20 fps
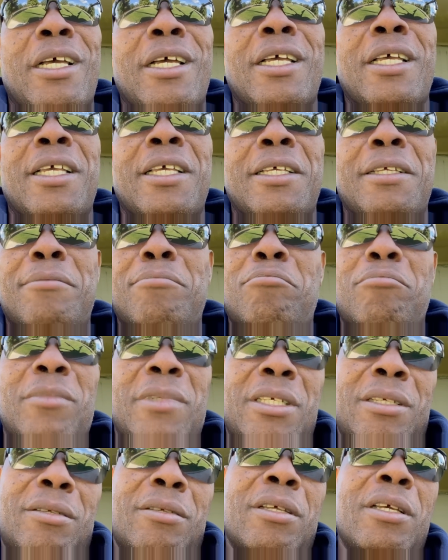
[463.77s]

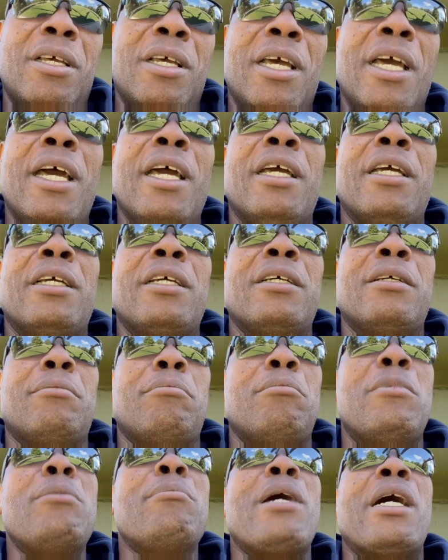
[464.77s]
Hey,
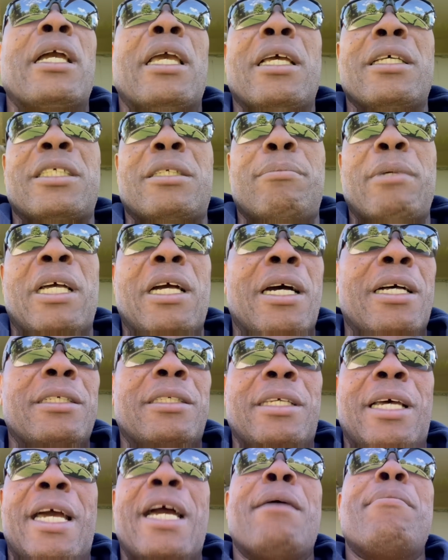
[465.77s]
be my guest
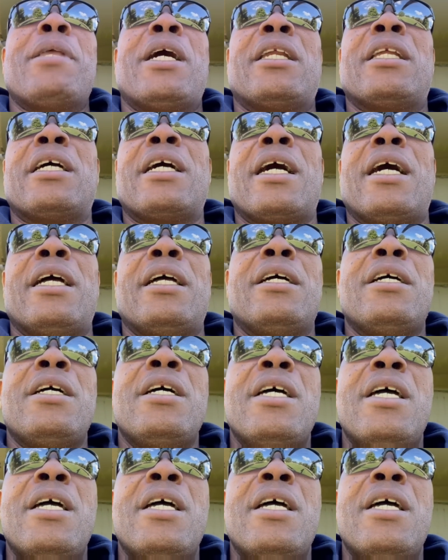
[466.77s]
because I am not the guy.